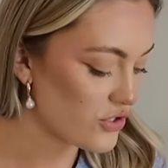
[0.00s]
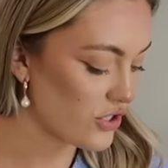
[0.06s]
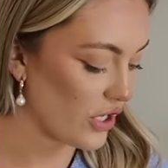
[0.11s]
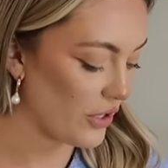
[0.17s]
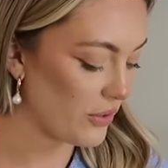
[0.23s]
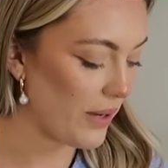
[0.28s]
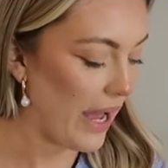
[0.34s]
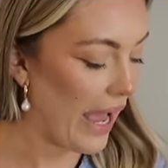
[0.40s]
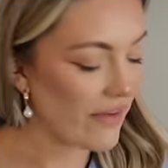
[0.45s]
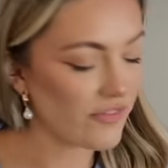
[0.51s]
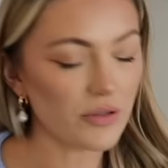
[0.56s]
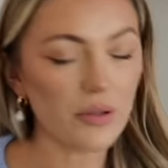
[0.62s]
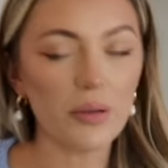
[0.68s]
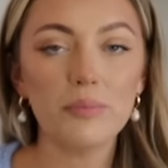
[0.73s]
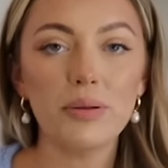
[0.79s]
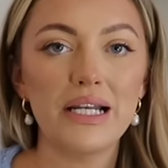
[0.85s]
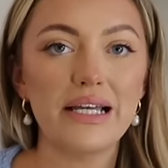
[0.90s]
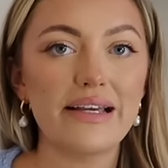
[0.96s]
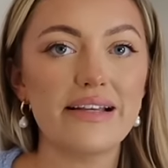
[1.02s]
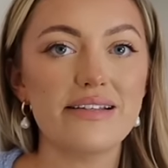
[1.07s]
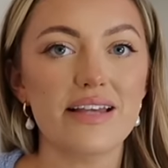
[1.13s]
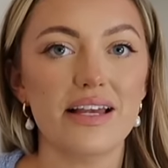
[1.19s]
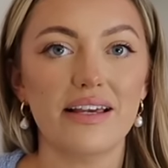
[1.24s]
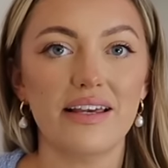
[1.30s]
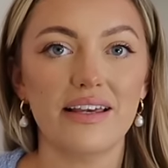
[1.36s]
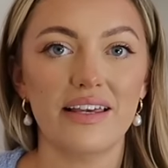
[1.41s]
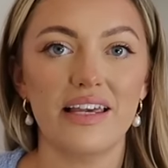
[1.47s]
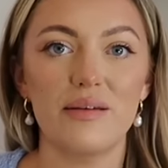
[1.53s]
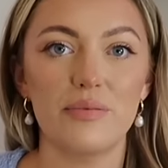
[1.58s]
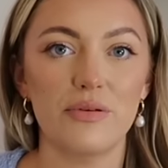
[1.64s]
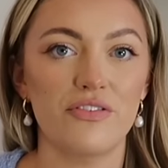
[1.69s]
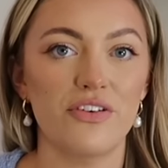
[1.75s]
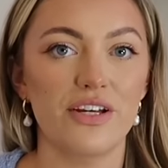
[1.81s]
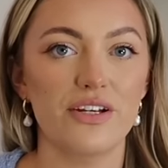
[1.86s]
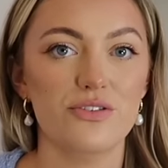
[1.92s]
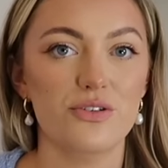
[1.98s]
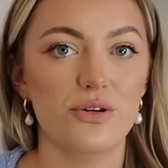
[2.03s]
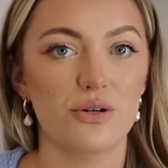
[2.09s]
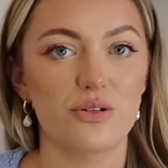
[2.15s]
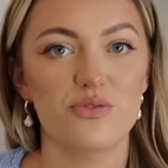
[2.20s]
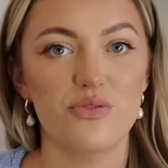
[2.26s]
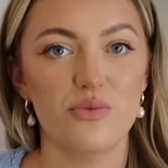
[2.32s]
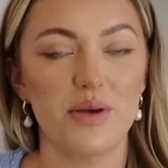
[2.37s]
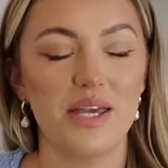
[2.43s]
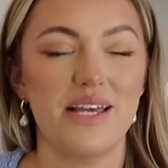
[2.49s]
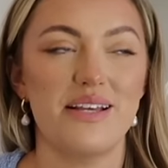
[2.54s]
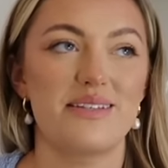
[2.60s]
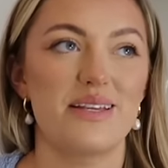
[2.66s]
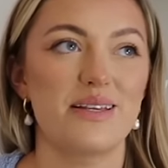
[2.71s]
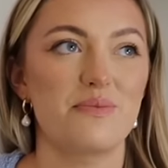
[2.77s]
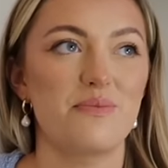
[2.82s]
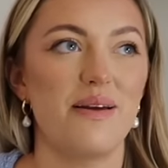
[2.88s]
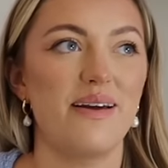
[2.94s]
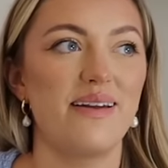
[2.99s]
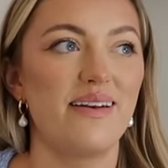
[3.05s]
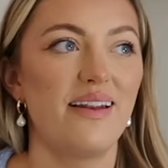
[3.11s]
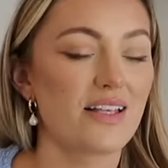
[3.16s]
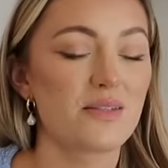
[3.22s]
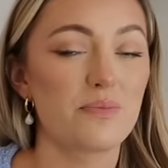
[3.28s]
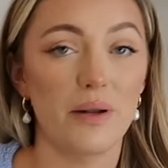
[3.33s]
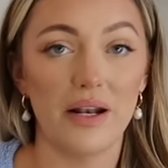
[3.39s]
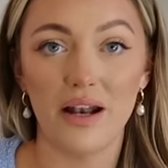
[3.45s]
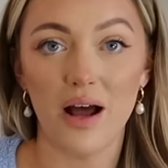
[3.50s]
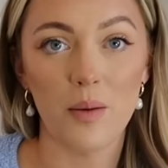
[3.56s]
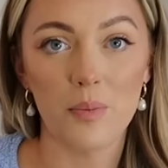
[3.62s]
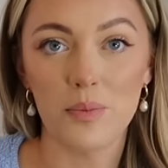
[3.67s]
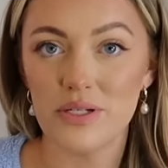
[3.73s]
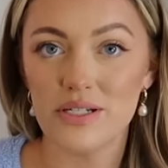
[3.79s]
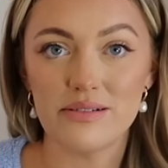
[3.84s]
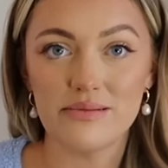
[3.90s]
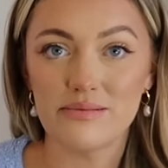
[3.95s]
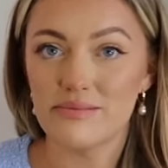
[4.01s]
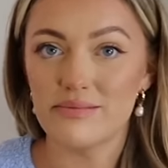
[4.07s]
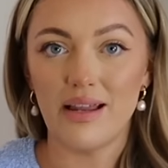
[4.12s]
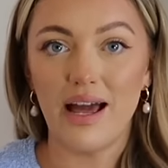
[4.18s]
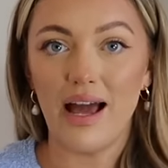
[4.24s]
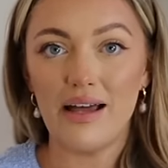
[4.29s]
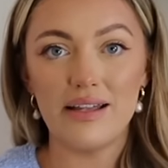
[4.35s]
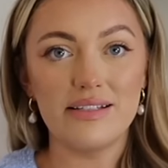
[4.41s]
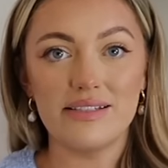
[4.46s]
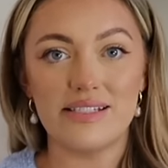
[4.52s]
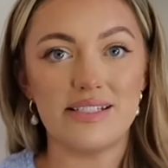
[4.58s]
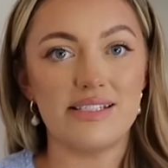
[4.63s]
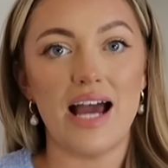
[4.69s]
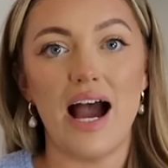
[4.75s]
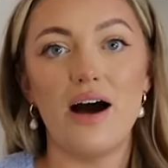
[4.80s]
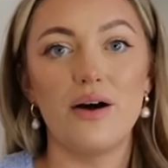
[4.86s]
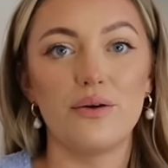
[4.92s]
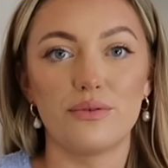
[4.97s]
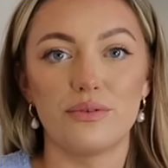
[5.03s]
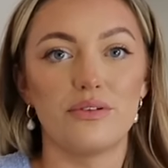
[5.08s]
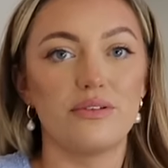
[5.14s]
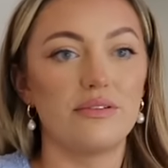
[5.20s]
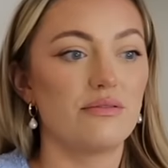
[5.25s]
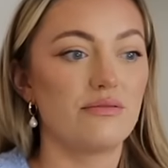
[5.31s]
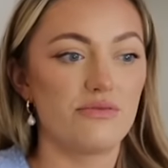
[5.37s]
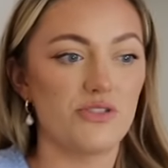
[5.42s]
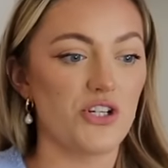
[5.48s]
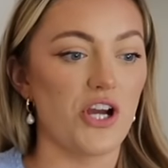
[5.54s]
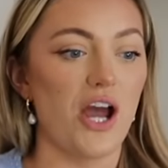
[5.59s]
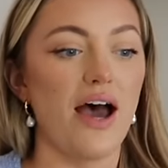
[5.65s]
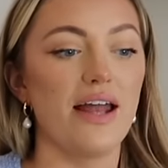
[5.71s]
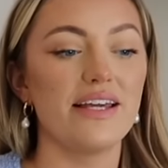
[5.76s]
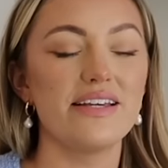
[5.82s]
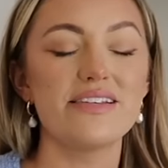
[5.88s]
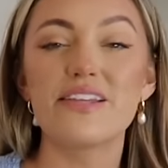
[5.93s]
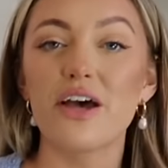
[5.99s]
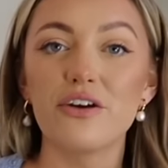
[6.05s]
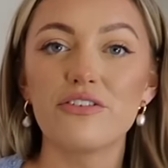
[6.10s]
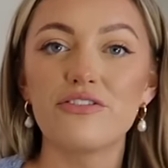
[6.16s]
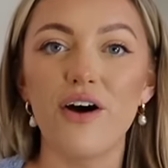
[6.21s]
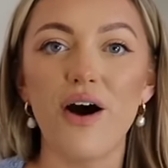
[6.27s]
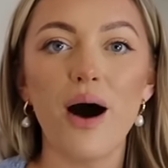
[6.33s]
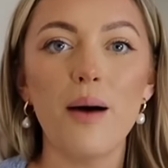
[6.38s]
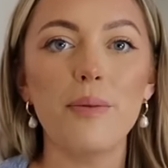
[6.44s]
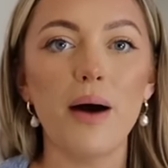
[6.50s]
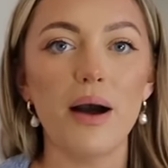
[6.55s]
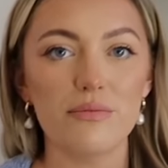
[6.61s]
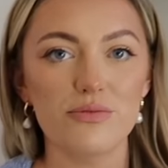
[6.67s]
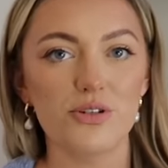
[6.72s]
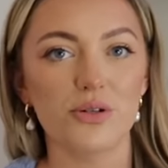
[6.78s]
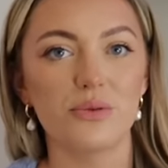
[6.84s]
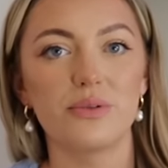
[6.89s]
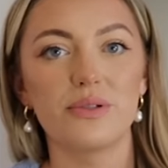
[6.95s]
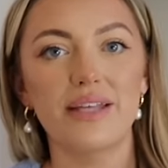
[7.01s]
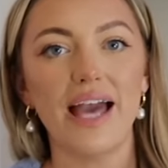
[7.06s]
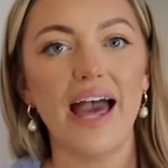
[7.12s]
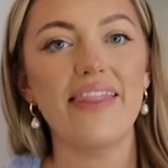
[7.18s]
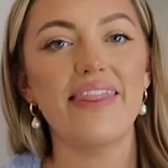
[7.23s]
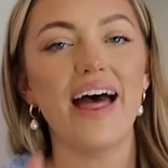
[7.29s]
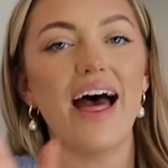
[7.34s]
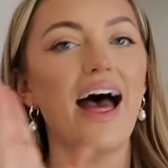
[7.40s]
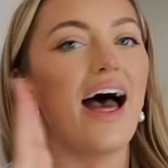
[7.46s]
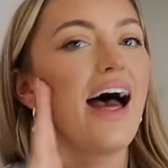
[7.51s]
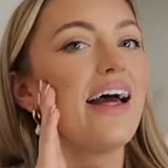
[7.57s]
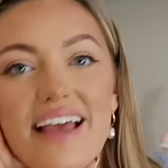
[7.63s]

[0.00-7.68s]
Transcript: So everyone, please like keep your fingers crossed for me, because it's been an up and down journey so far, but I'm sure we'll get there.